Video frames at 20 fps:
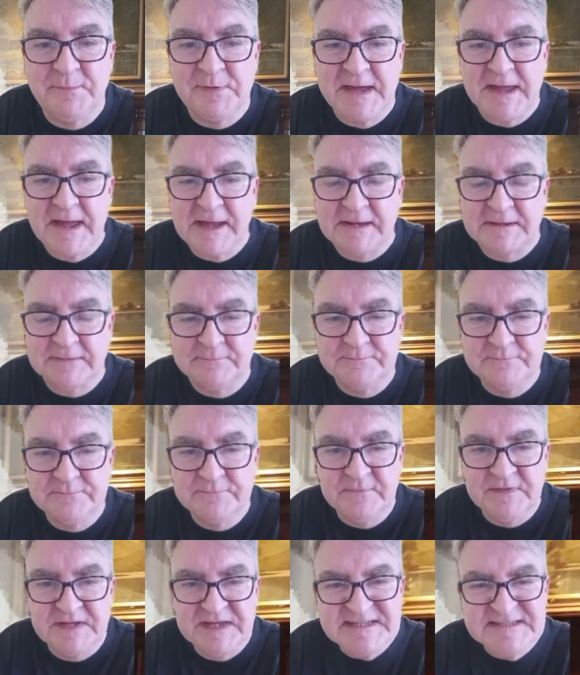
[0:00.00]
Payne.
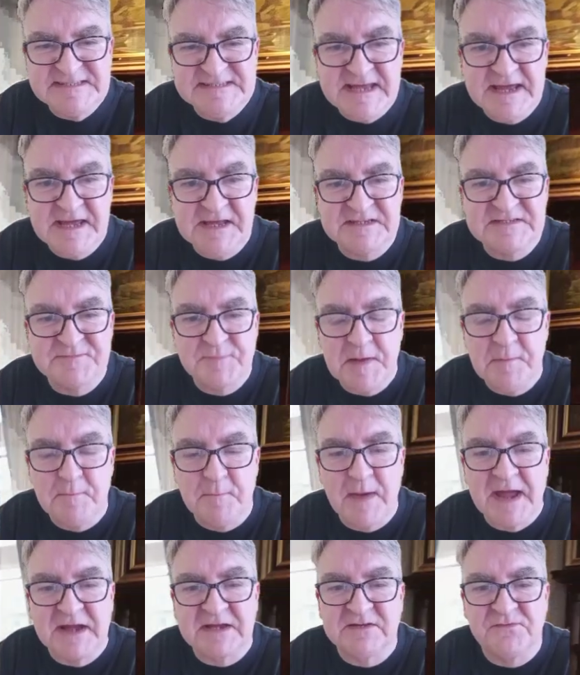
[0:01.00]
His death has been
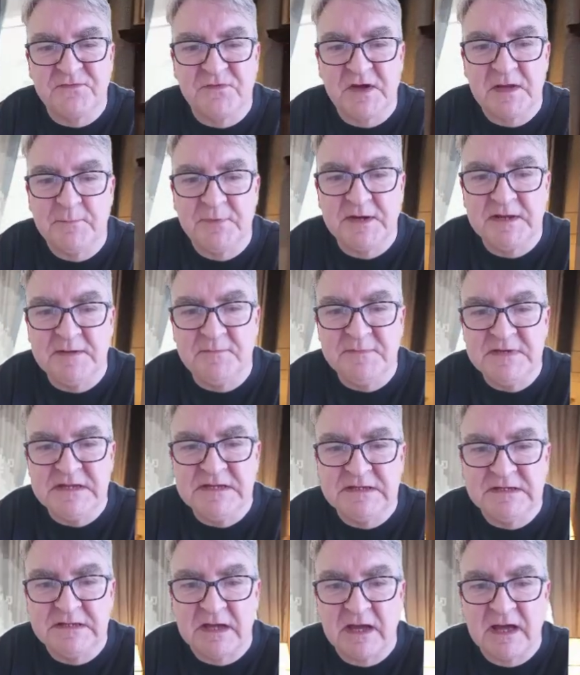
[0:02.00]
magnified by the
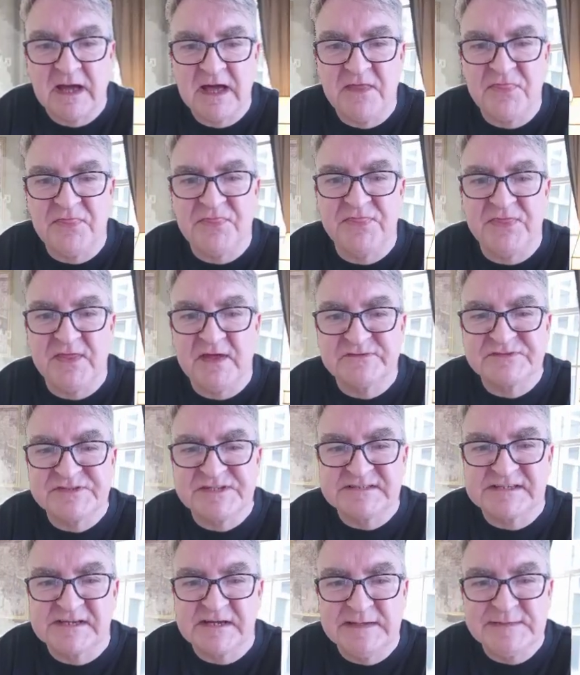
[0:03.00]
media
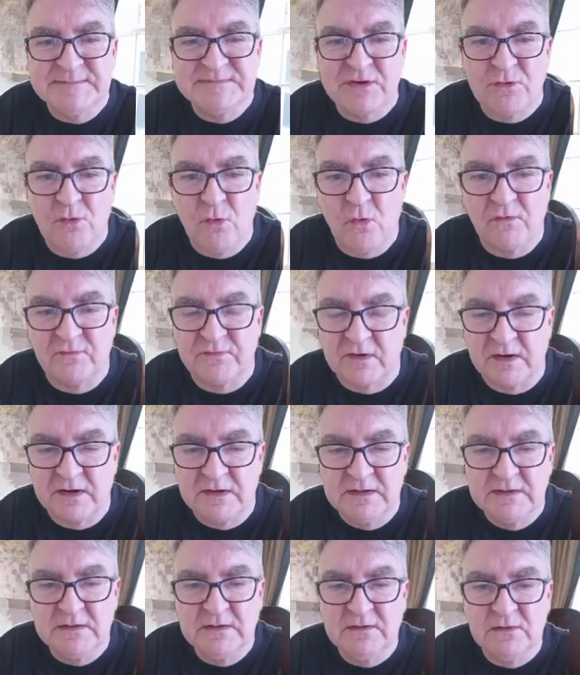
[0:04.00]
1,000 times over
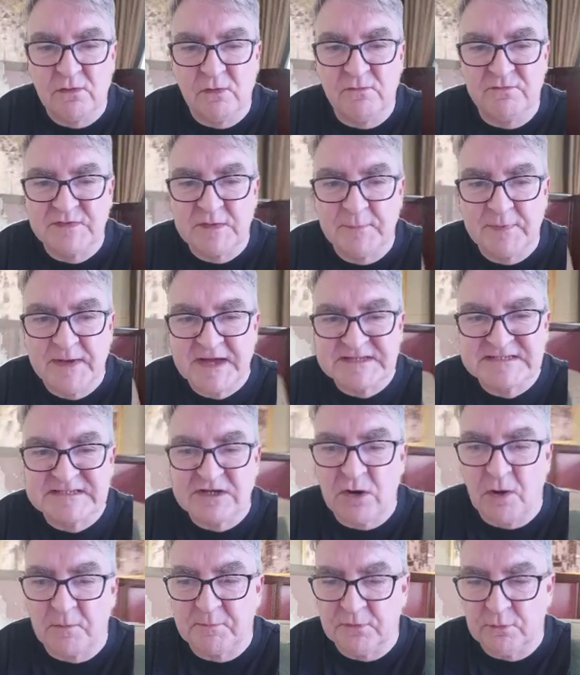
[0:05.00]
the past
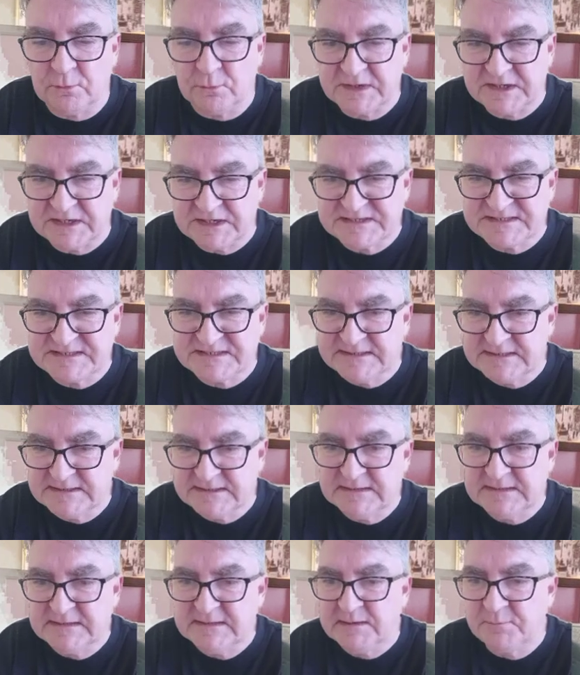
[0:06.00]
couple of weeks.
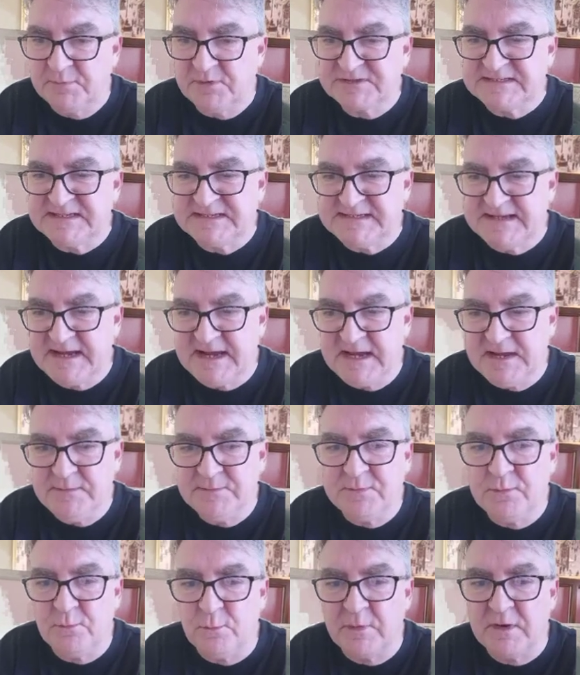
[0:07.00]
But today
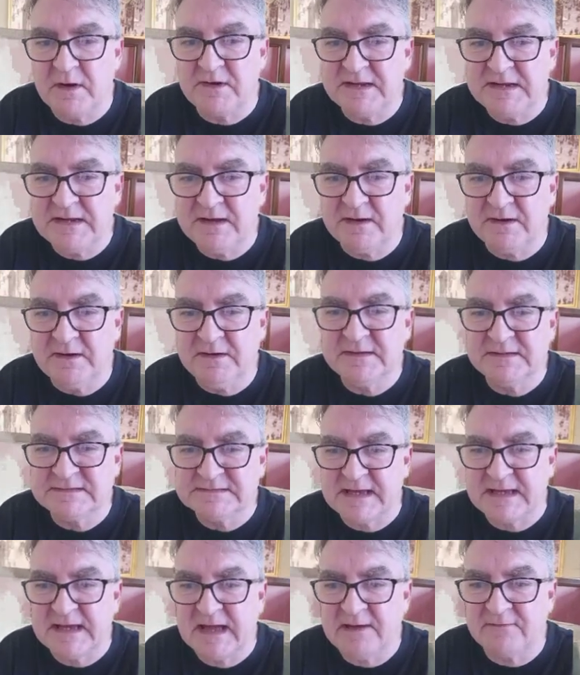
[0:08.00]
we're here
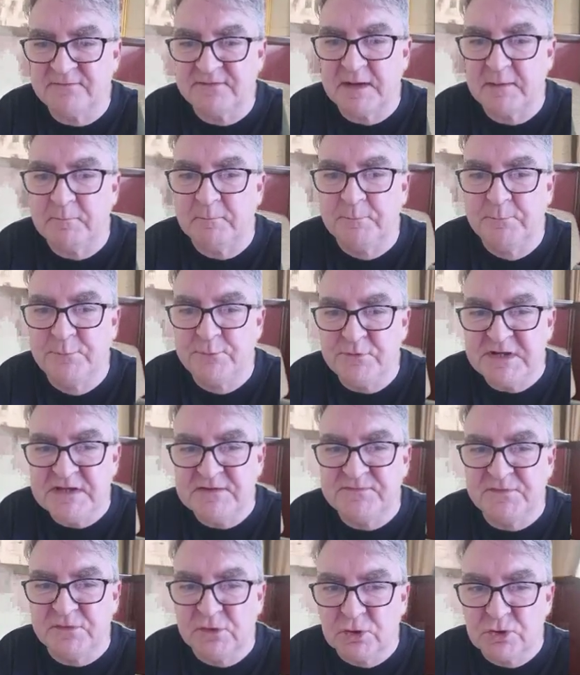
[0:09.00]
to have a
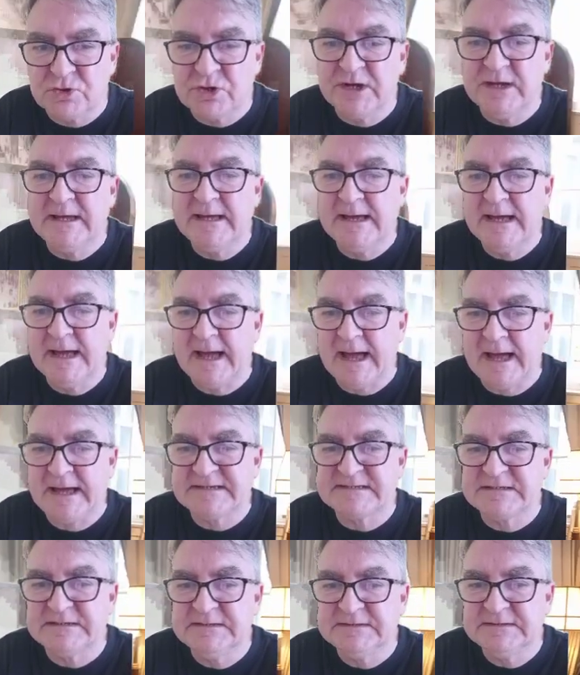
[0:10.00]
brief look
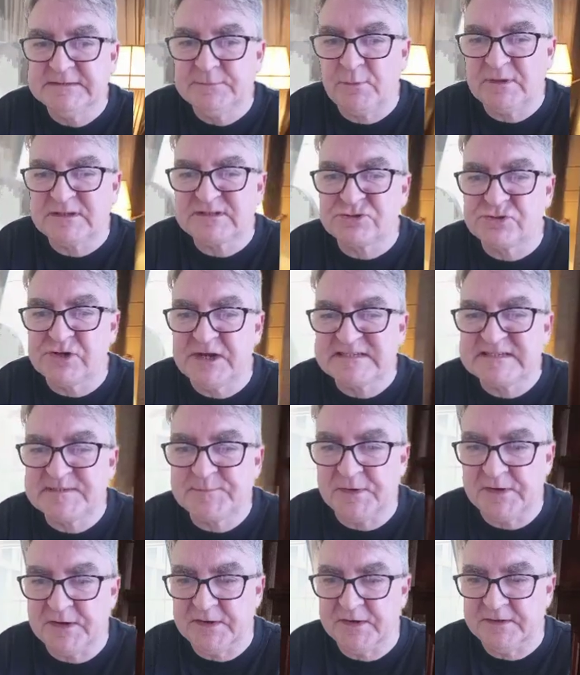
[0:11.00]
at what
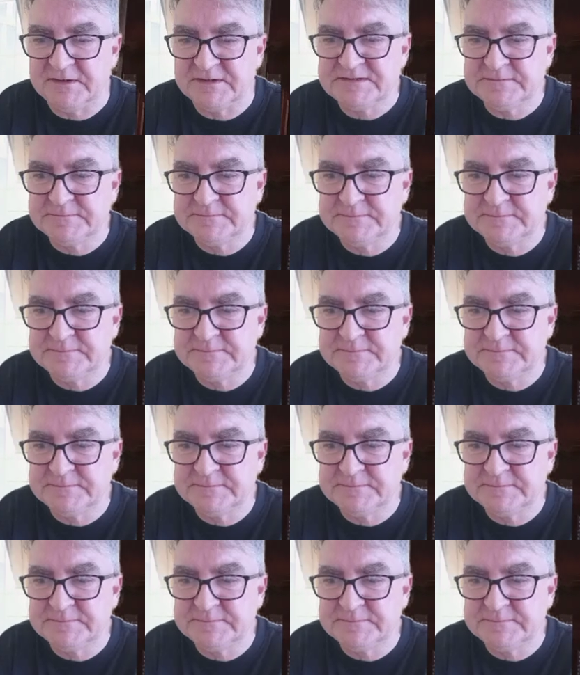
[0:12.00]
transpired.